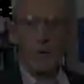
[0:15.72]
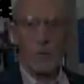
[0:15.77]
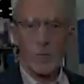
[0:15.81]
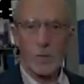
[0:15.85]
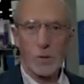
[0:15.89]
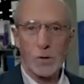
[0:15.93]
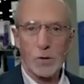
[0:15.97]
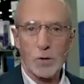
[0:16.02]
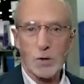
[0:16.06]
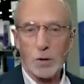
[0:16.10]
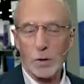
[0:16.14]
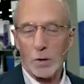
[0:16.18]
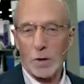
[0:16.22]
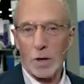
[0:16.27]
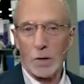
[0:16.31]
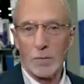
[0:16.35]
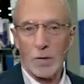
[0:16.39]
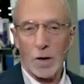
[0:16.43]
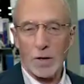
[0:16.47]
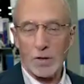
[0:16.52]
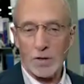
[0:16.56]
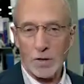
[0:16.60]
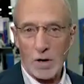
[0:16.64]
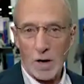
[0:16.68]
future
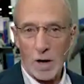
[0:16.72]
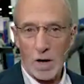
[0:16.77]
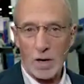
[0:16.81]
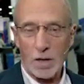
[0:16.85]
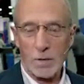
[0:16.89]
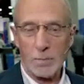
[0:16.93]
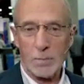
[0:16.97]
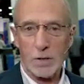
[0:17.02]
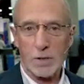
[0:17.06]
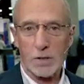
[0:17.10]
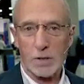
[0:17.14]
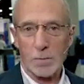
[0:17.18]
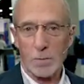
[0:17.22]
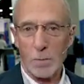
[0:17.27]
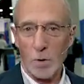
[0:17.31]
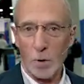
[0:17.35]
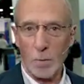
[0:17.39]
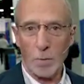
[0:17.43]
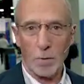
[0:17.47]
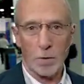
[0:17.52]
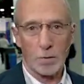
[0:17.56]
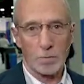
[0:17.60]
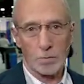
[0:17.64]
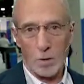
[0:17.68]
of autonomous
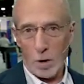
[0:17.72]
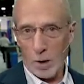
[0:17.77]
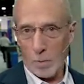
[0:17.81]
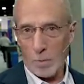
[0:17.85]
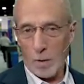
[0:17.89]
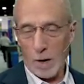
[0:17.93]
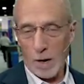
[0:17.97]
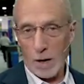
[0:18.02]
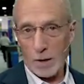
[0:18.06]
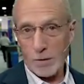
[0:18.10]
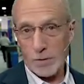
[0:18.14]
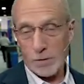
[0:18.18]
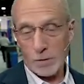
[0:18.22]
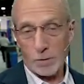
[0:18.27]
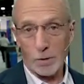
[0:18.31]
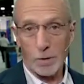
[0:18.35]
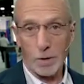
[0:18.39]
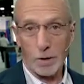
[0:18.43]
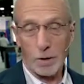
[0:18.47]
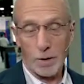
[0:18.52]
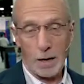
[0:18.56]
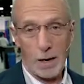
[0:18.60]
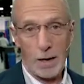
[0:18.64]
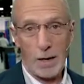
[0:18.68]
mobile robots,
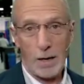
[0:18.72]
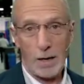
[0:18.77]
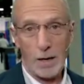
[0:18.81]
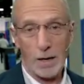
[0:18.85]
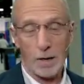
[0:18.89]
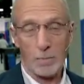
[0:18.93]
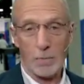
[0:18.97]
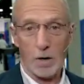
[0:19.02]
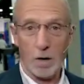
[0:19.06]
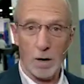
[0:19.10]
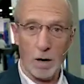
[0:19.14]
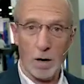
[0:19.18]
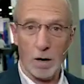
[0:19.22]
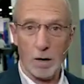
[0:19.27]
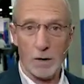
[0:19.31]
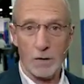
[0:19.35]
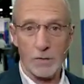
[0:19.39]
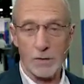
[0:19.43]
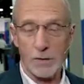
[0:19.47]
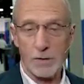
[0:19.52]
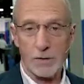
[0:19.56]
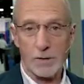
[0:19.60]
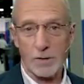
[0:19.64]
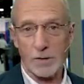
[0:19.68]
or
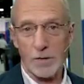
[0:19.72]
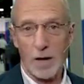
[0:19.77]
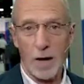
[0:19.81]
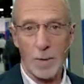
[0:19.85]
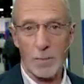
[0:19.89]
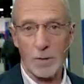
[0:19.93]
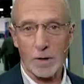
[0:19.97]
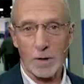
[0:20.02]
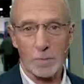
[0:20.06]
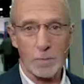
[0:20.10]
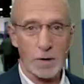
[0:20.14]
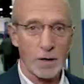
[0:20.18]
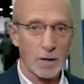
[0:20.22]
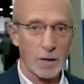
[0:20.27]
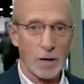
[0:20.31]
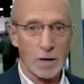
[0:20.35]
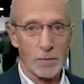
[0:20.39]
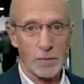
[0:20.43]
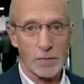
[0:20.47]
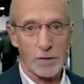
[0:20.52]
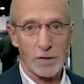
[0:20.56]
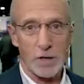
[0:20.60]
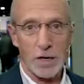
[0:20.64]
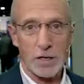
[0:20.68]
AMRs, is the topic of my
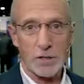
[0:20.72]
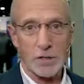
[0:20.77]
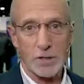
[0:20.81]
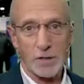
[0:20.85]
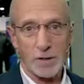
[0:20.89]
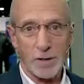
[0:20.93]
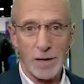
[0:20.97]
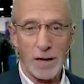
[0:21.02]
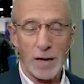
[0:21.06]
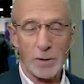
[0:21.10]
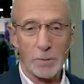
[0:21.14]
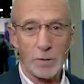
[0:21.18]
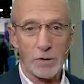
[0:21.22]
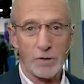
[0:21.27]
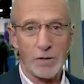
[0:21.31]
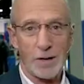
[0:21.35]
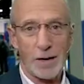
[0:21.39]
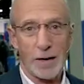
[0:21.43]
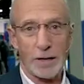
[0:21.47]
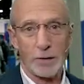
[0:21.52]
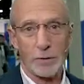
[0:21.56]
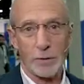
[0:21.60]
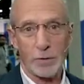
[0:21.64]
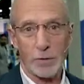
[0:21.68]
conversation today with
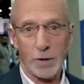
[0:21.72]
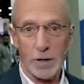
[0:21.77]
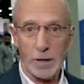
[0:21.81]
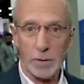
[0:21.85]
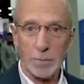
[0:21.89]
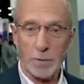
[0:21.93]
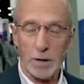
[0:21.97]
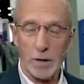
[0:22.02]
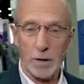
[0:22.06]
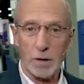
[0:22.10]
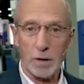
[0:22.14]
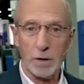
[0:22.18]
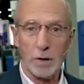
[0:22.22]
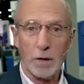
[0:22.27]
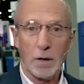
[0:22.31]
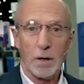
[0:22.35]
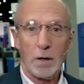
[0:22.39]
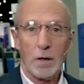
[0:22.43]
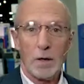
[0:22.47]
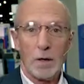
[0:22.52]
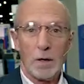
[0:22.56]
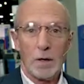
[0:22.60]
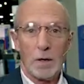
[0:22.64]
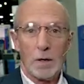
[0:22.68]
Daniel Theobald,
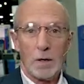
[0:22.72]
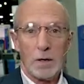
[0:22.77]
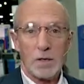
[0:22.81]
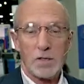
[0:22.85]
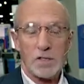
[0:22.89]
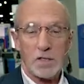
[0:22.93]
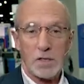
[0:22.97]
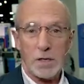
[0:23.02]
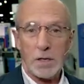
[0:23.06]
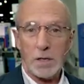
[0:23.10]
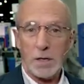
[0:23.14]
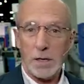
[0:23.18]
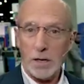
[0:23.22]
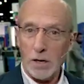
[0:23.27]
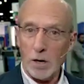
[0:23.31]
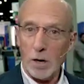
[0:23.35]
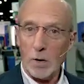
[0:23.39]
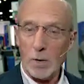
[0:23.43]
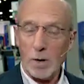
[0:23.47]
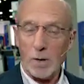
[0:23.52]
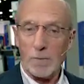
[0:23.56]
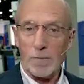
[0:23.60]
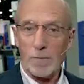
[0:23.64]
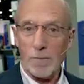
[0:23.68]

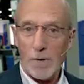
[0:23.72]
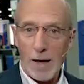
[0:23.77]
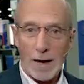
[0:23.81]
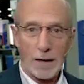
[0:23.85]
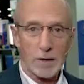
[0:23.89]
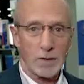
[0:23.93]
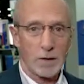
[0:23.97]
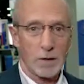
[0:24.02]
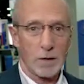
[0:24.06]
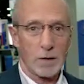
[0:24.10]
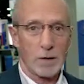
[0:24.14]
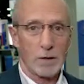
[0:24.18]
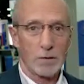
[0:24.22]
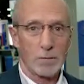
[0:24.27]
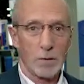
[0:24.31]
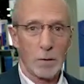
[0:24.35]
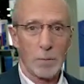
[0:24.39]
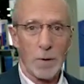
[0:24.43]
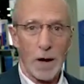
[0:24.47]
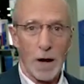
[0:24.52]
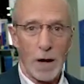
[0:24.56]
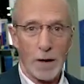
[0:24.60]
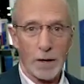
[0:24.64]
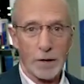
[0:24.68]
CEO of Vecna
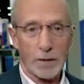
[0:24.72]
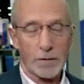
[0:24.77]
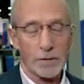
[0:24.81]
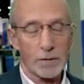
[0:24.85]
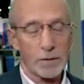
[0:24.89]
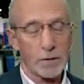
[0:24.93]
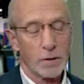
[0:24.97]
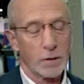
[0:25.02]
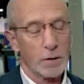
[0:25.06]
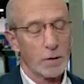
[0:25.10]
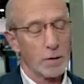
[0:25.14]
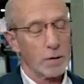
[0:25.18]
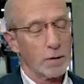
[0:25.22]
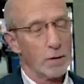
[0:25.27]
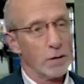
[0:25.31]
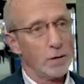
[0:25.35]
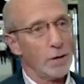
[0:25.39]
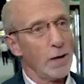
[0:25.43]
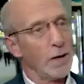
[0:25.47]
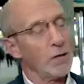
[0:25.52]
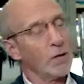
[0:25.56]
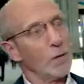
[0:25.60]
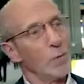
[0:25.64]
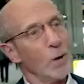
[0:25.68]
Robotics.
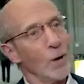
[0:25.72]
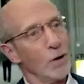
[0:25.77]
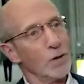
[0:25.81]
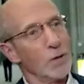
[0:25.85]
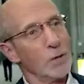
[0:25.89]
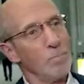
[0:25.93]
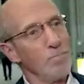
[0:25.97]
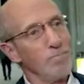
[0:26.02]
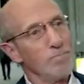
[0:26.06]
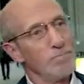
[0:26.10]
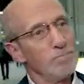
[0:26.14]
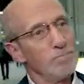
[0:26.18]
Daniel, welcome.